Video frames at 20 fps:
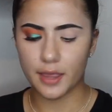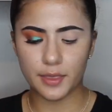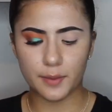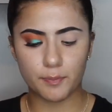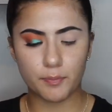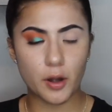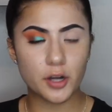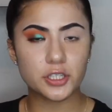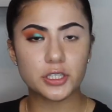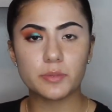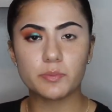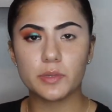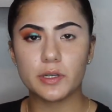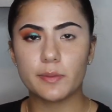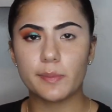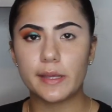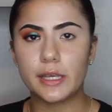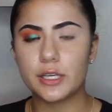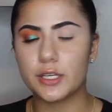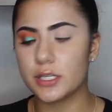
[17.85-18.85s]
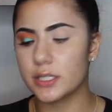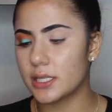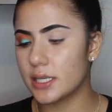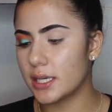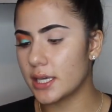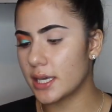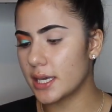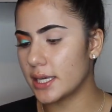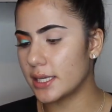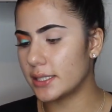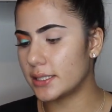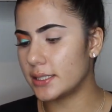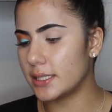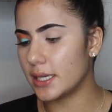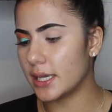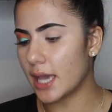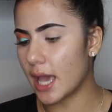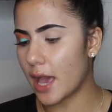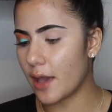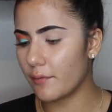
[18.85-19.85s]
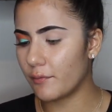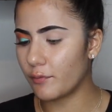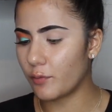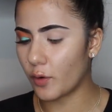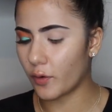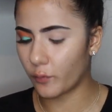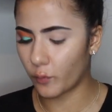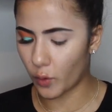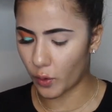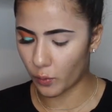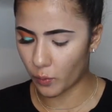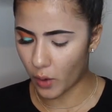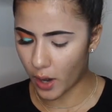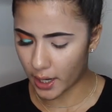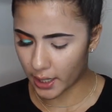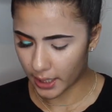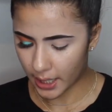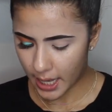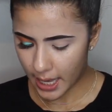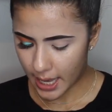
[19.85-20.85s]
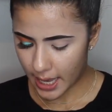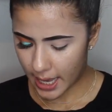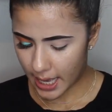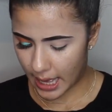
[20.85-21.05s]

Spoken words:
and the brush I'm going to be using is the M441,